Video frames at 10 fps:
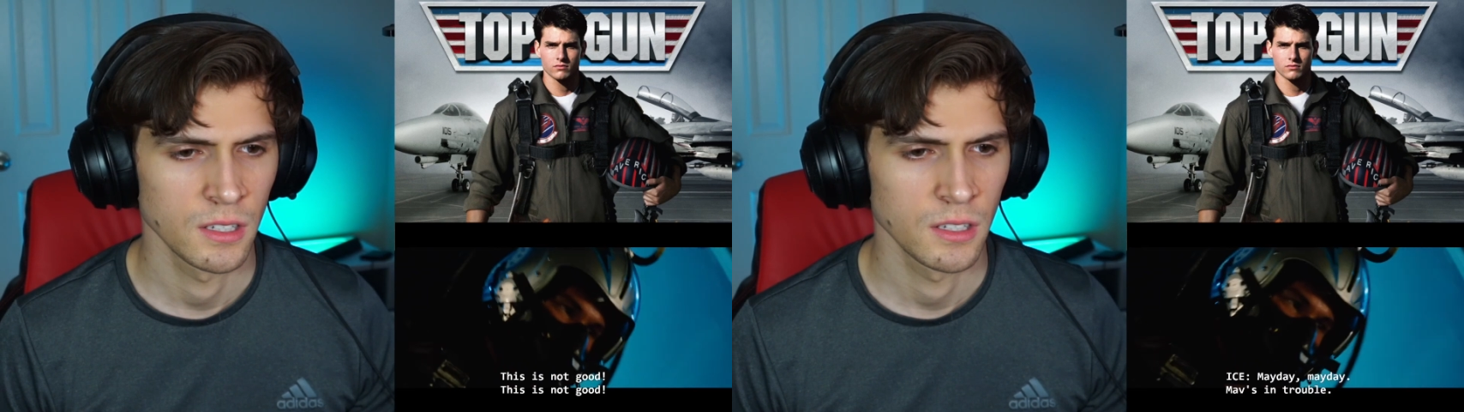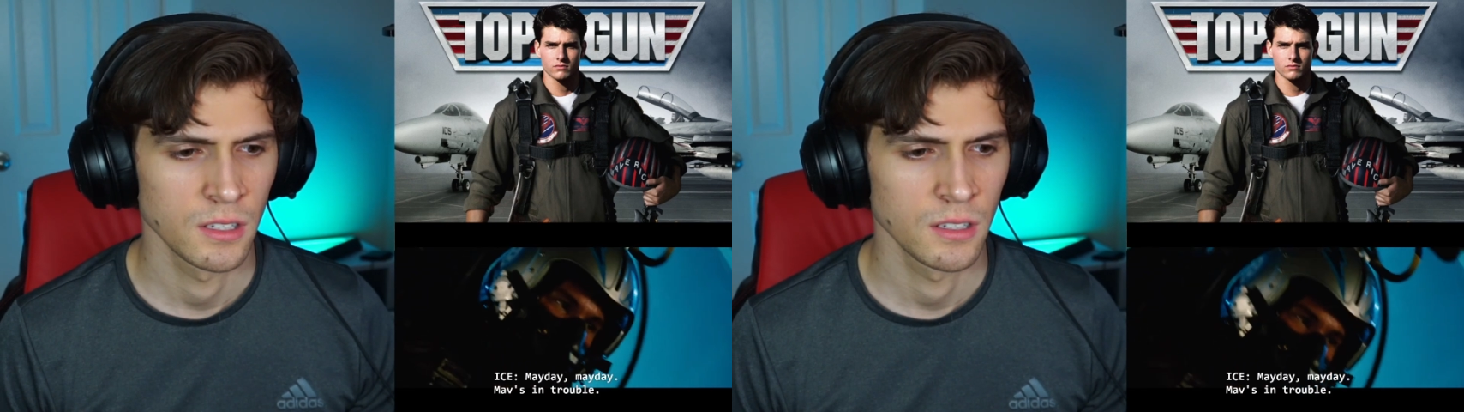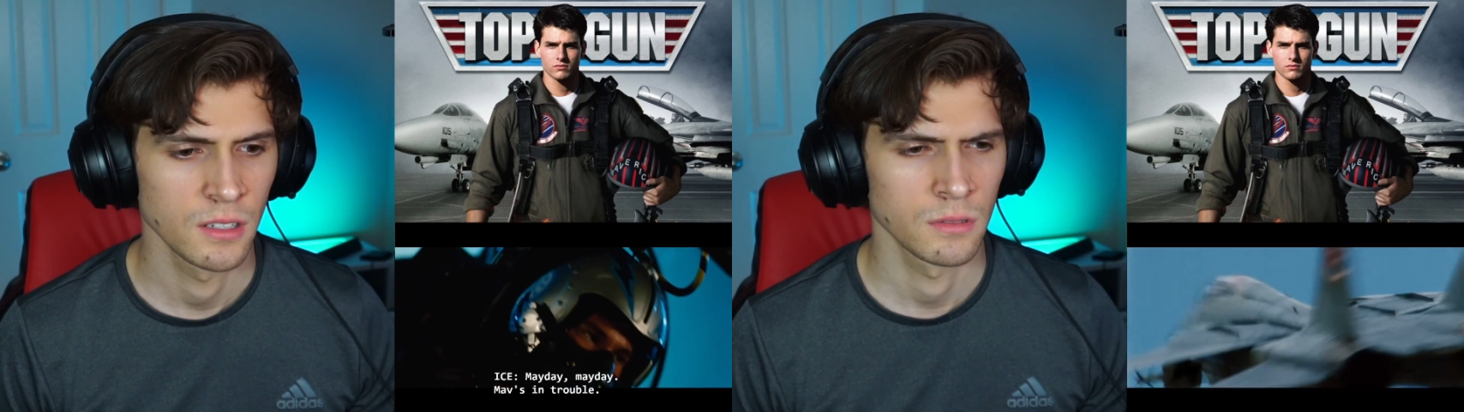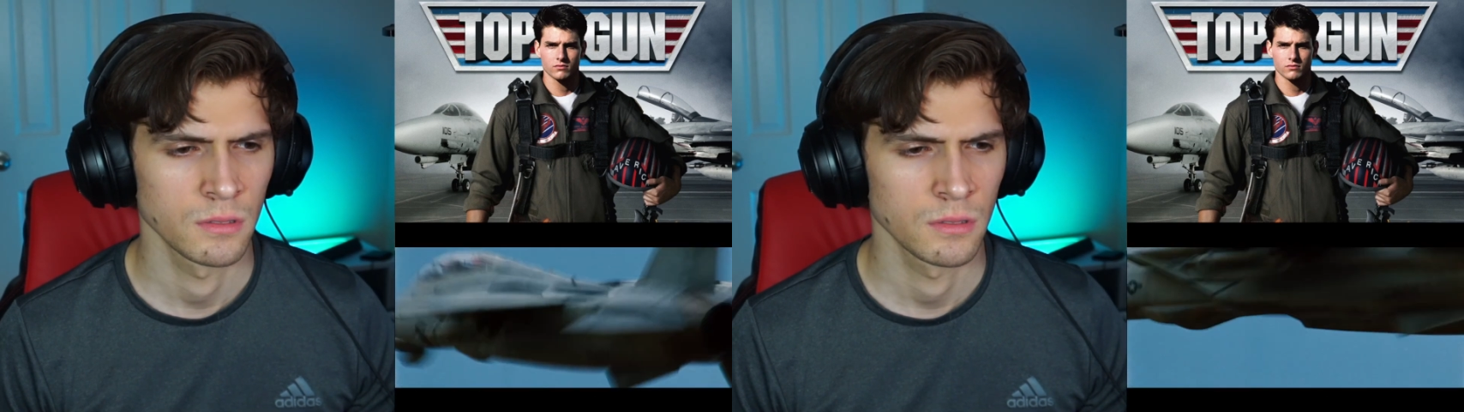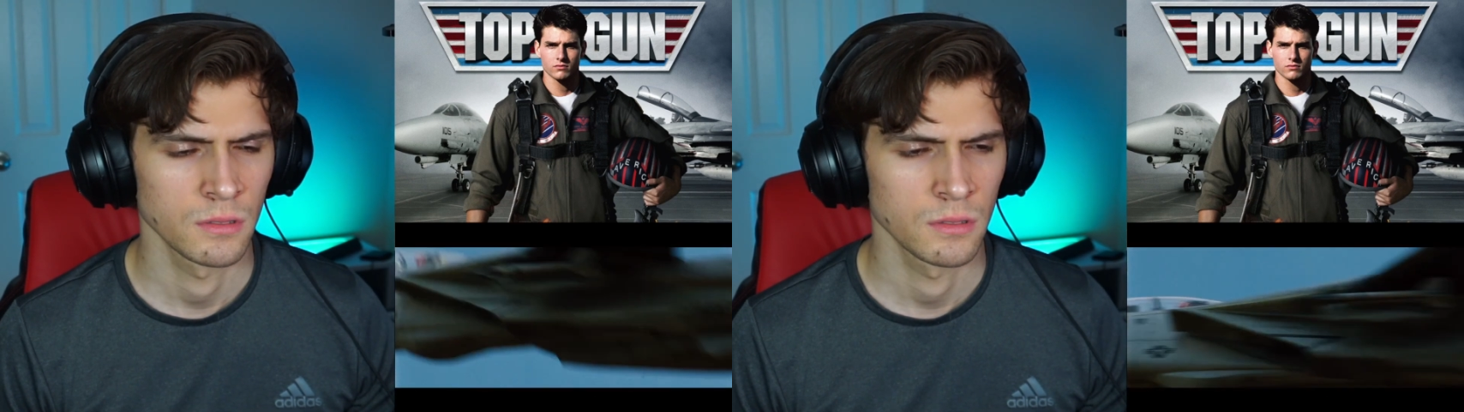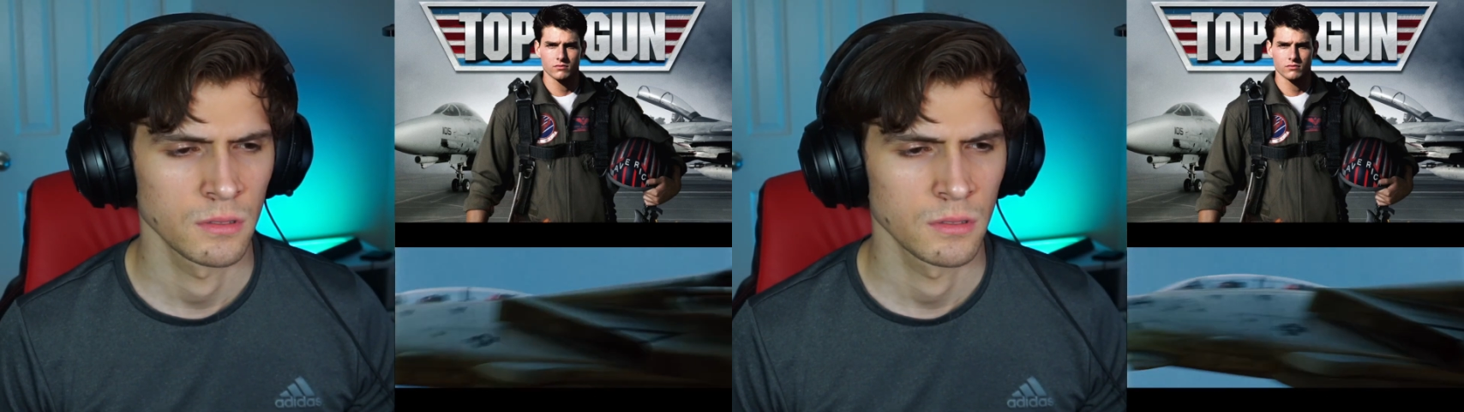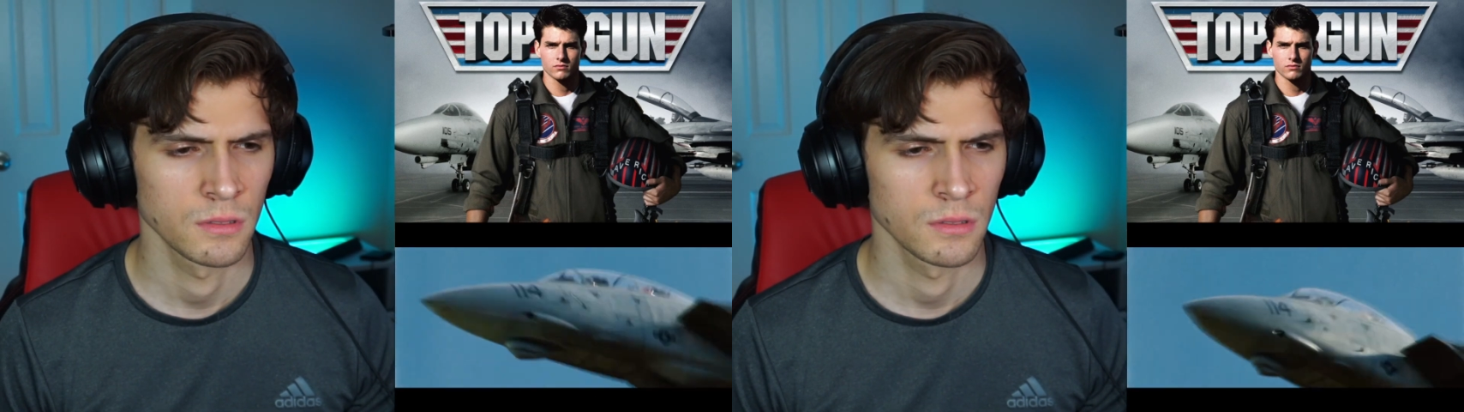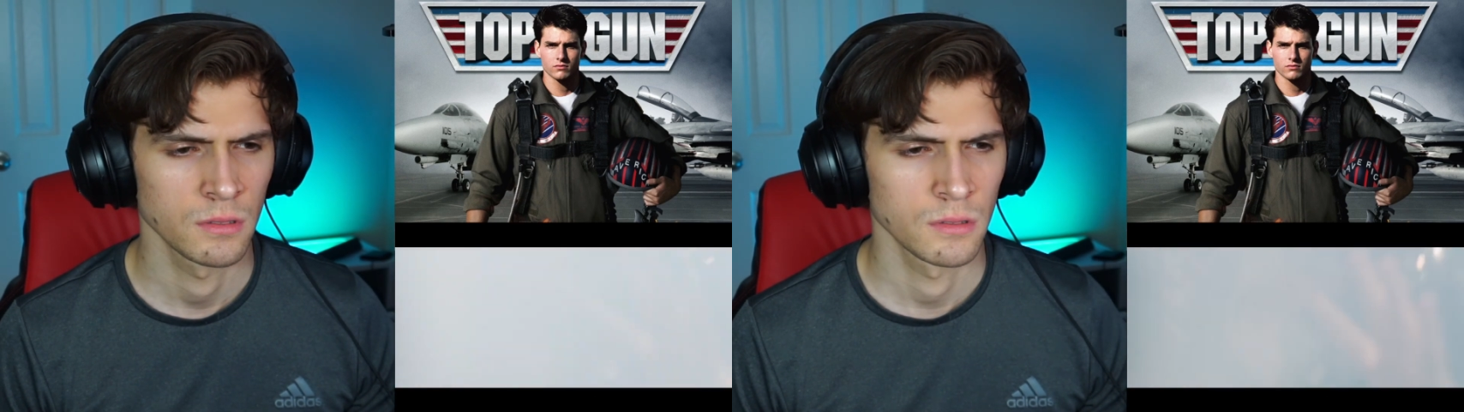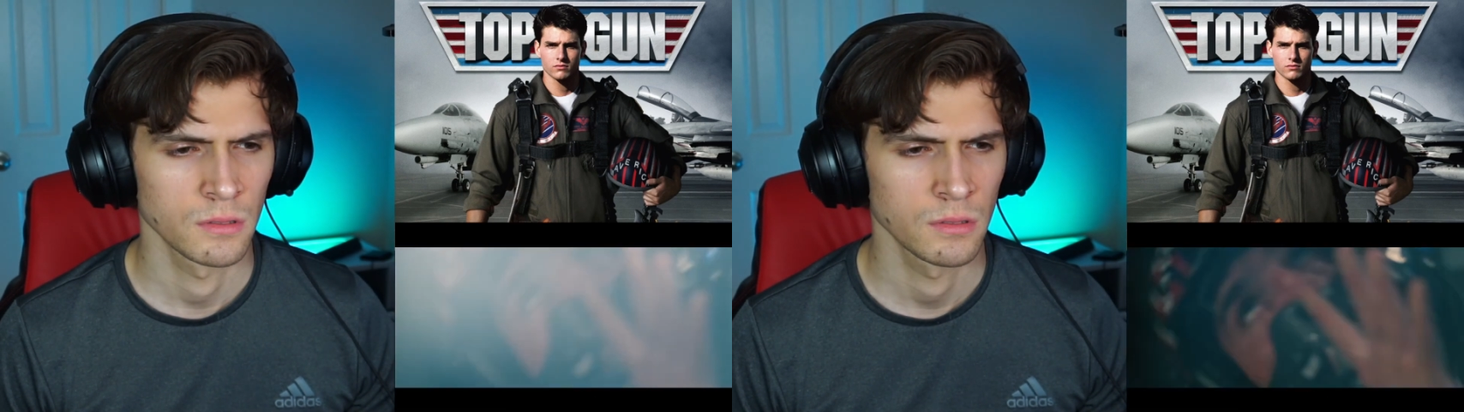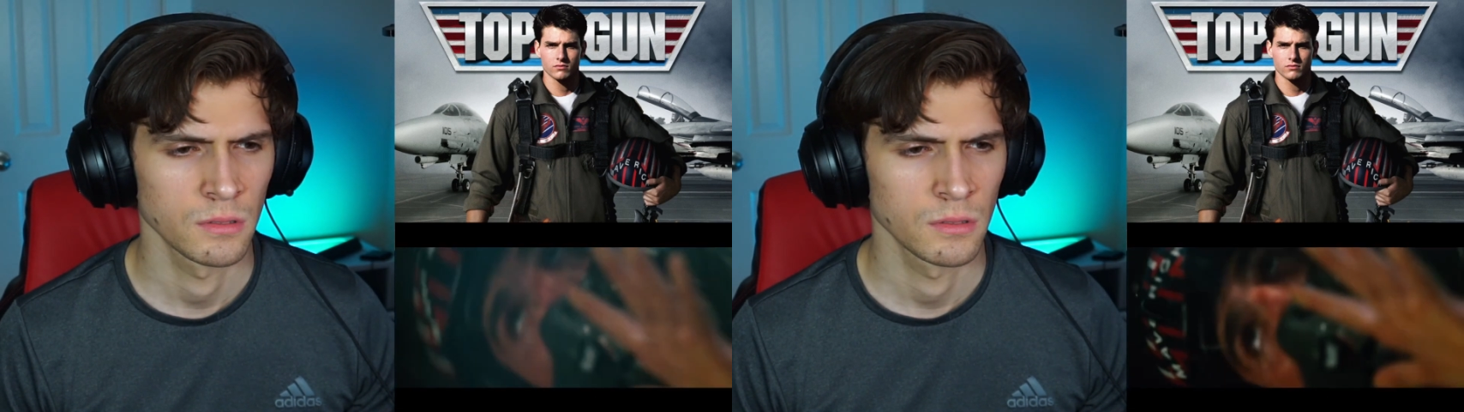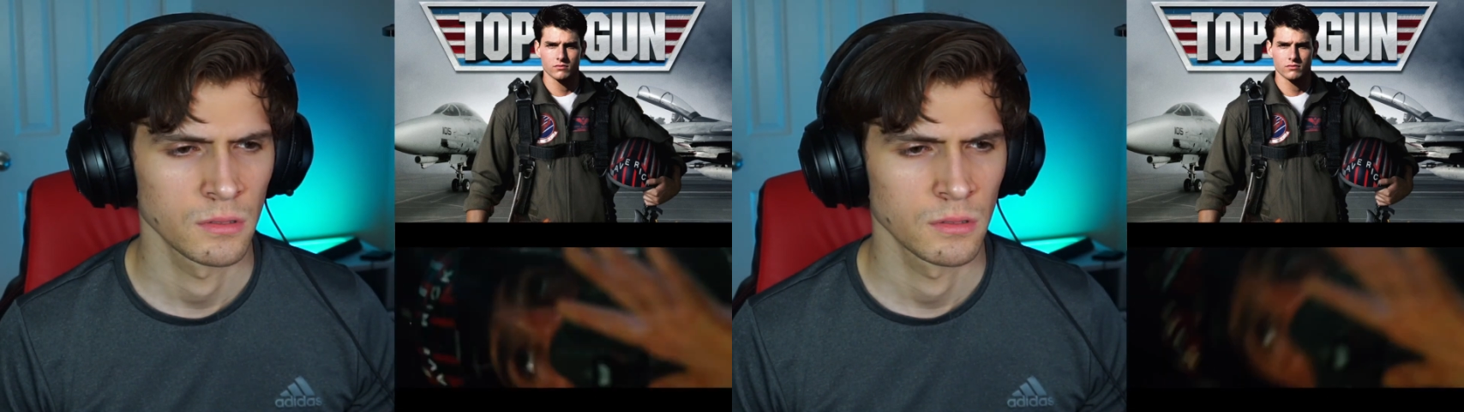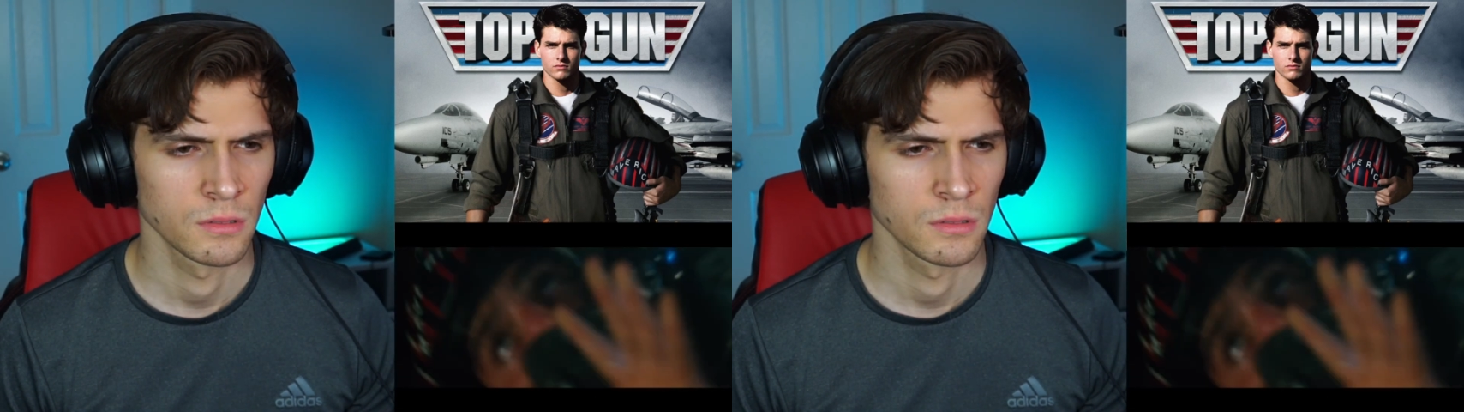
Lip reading: Nothing is said.